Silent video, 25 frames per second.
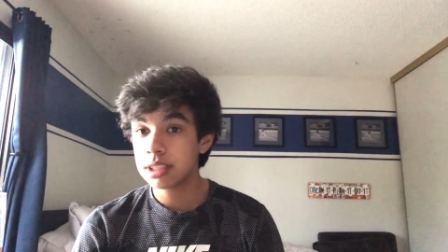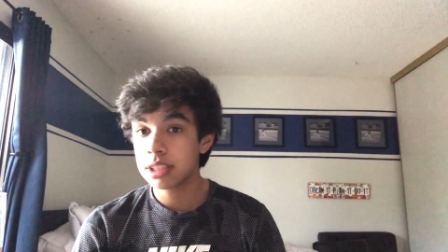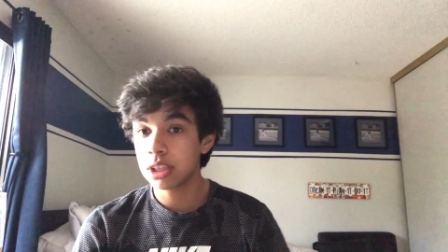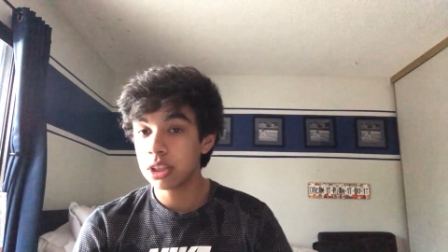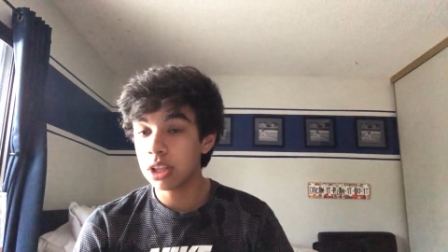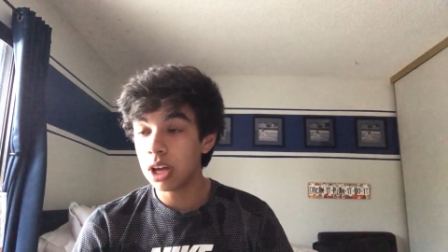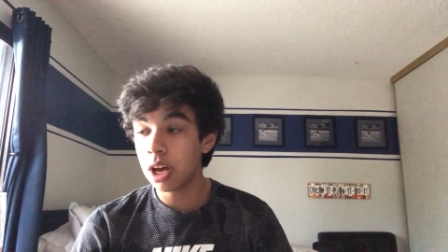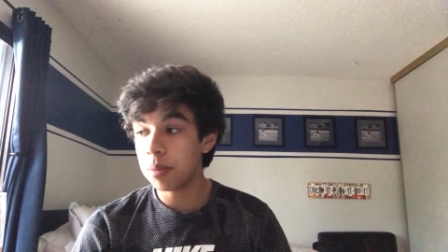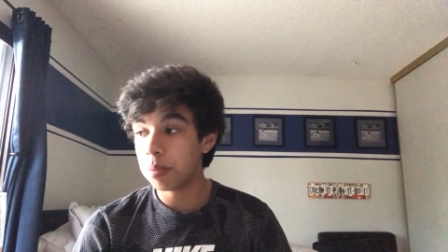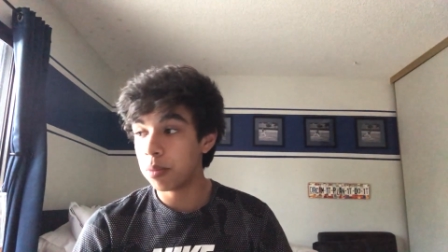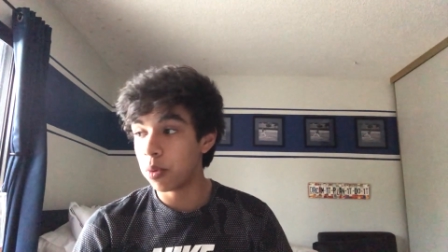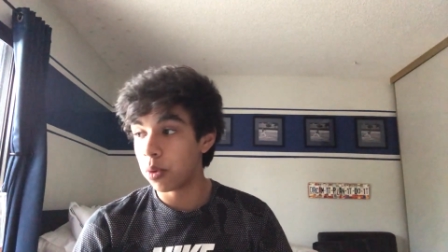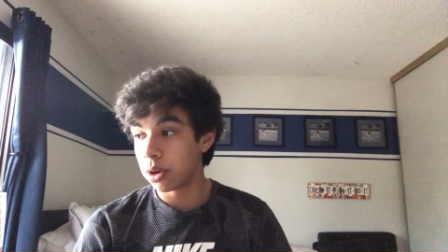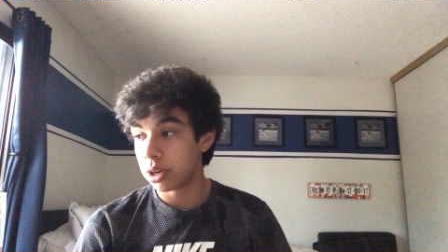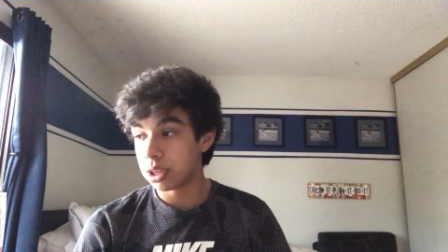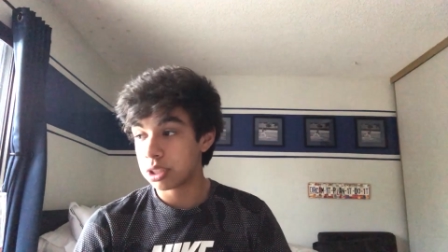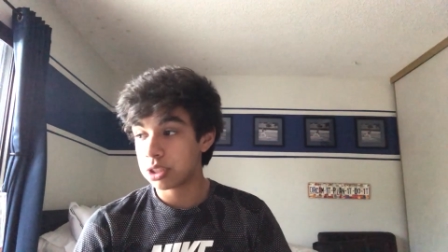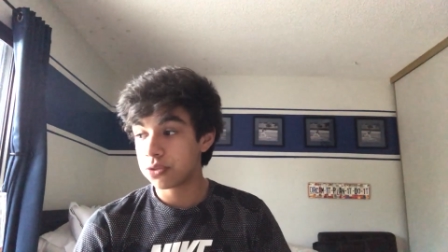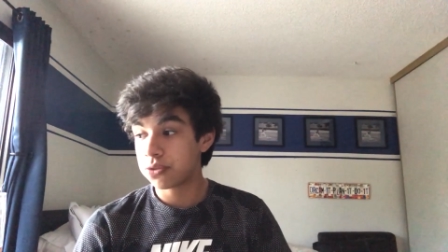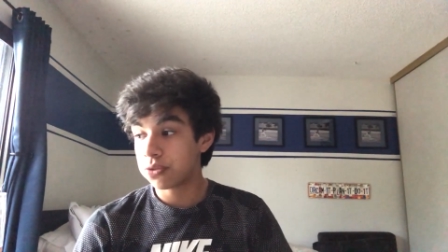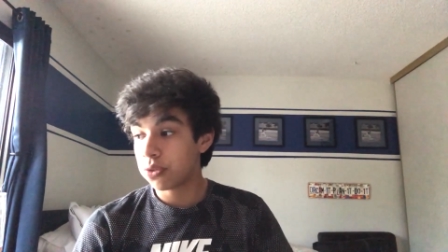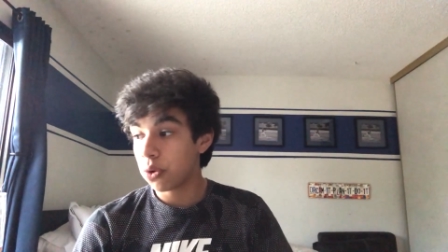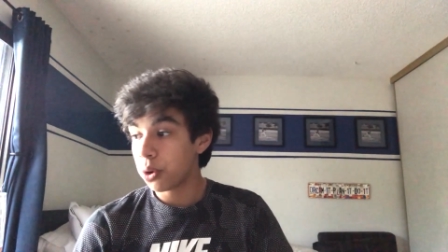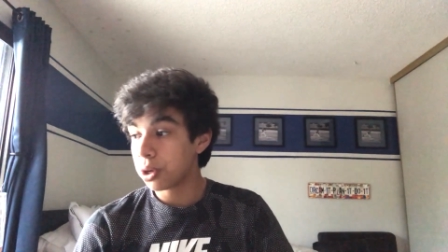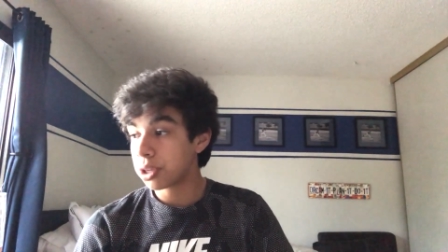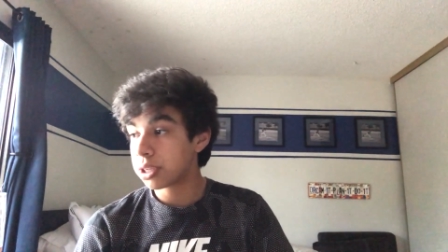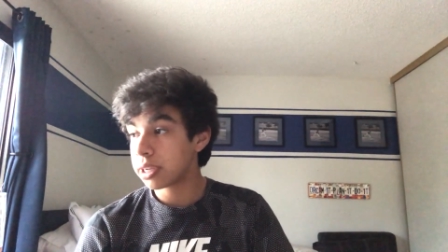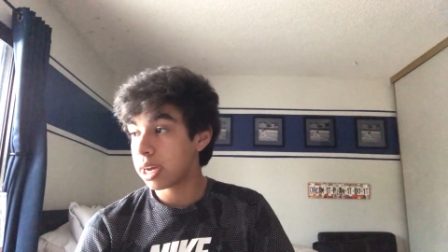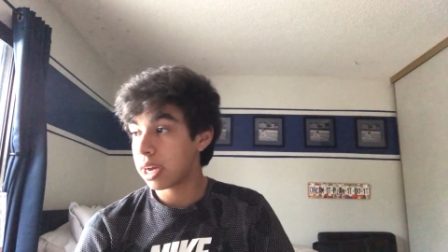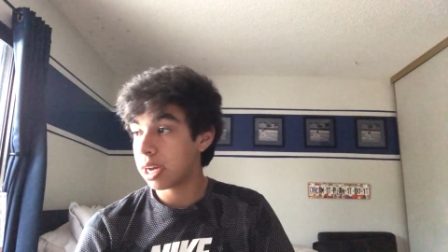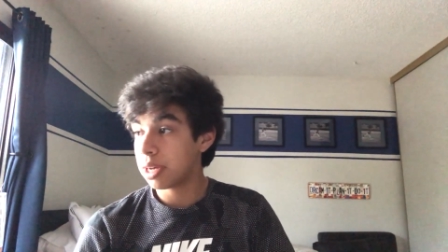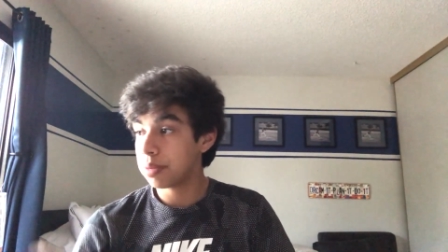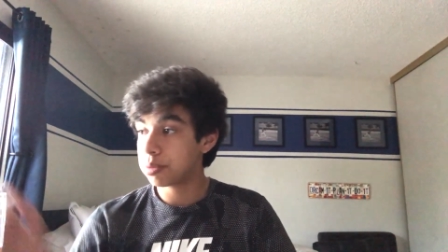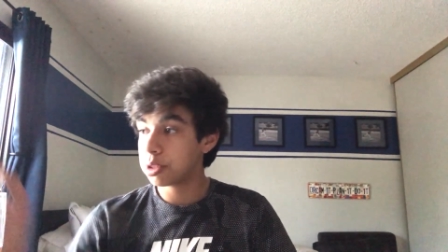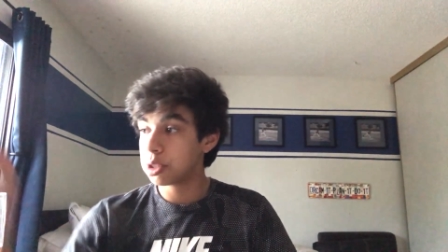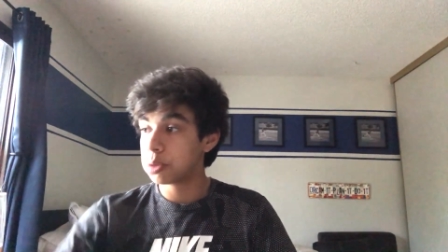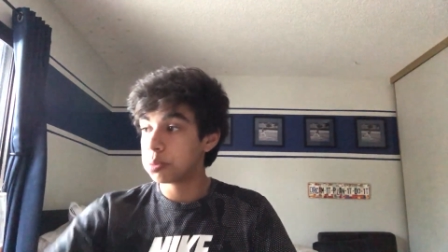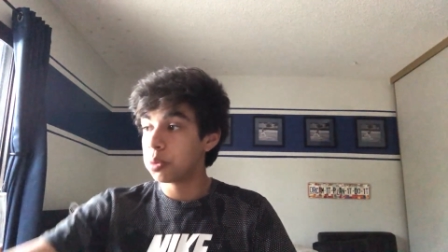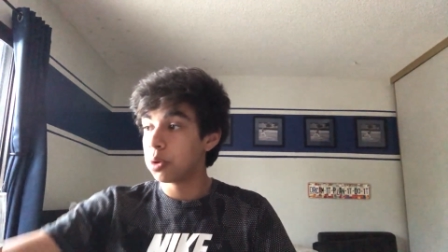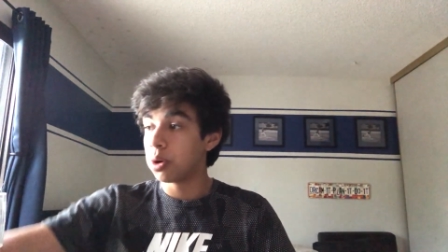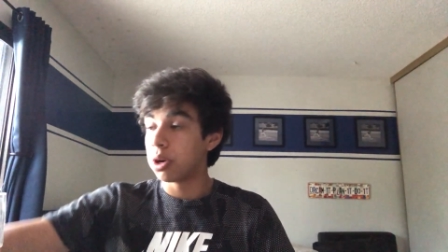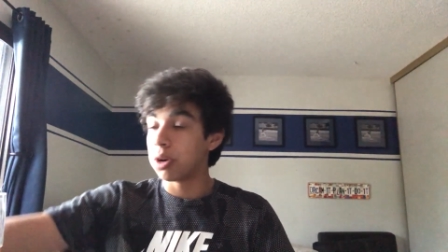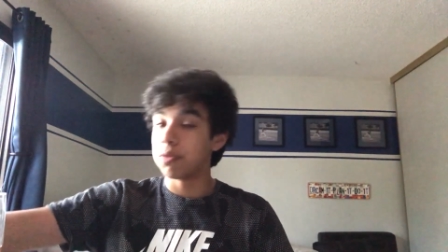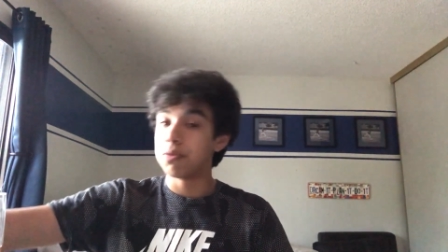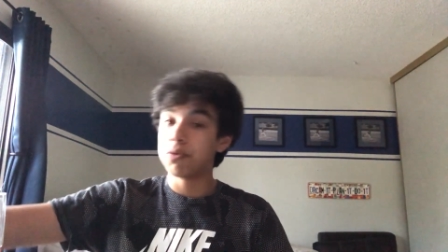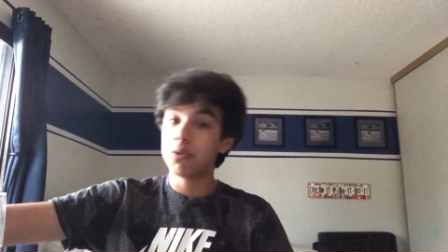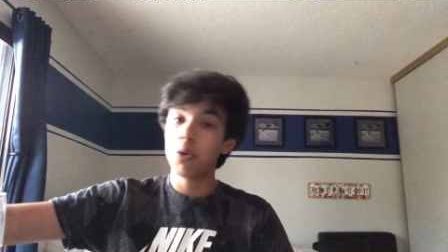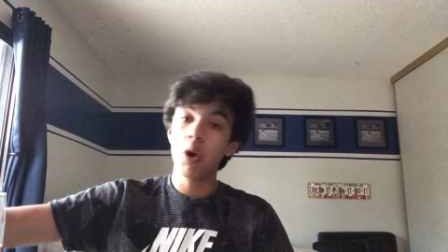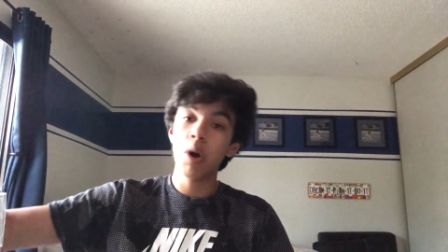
it's a lot more. It's four times more.